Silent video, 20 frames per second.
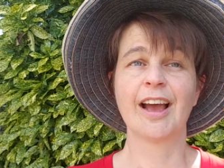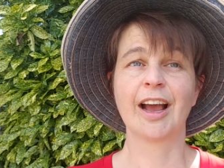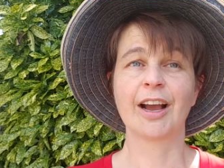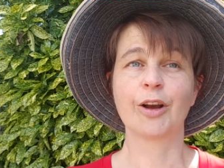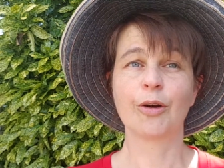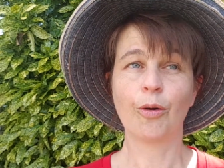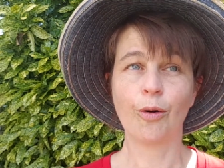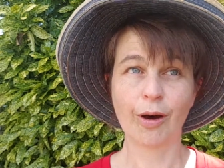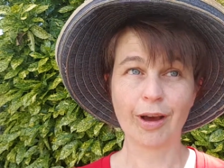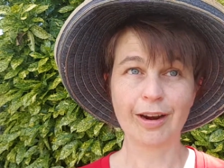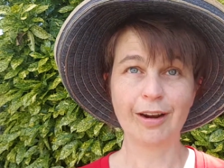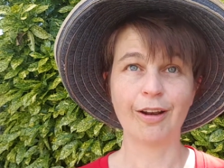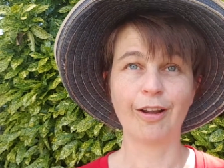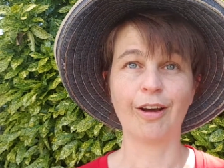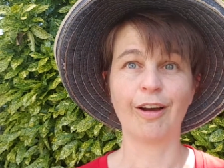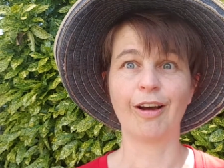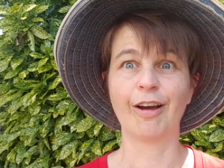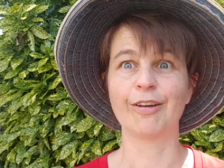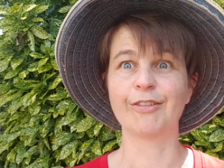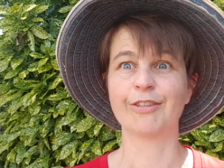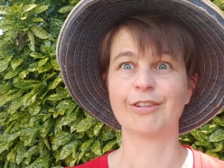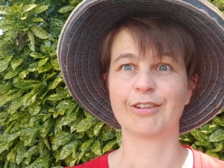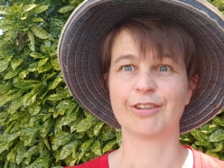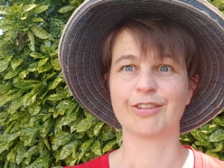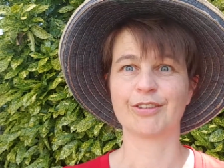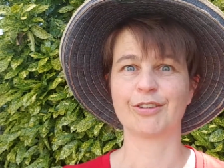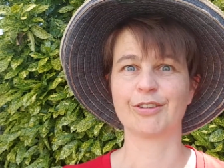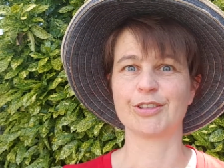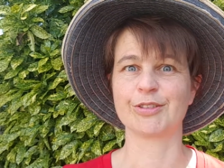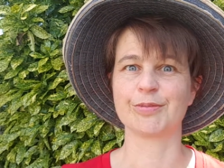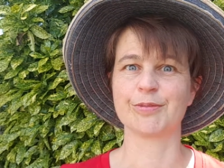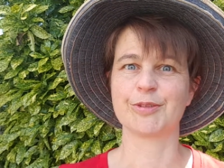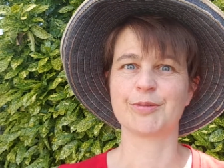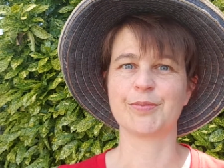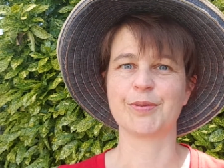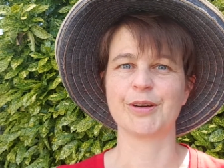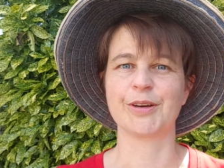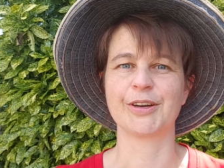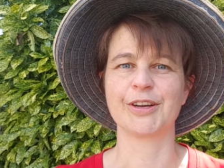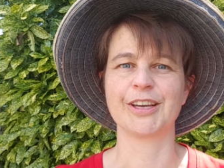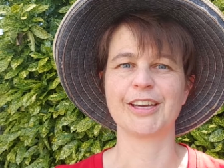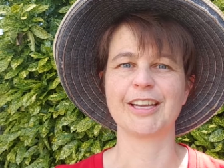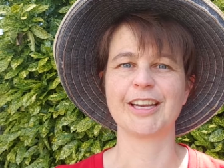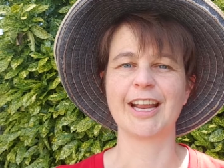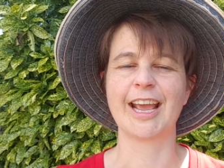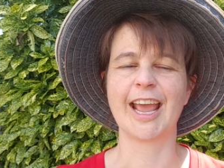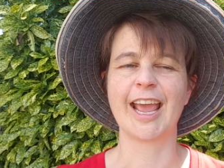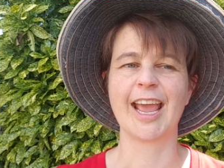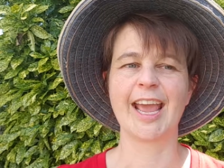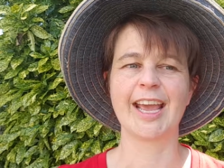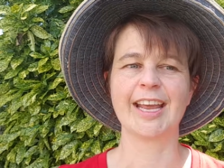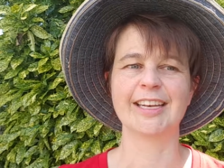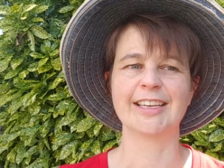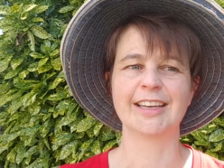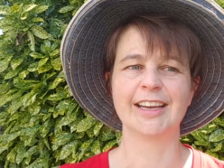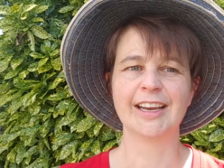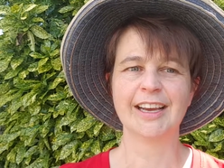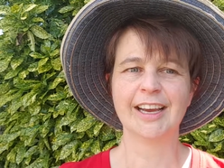quite a lot over this Christmas period, and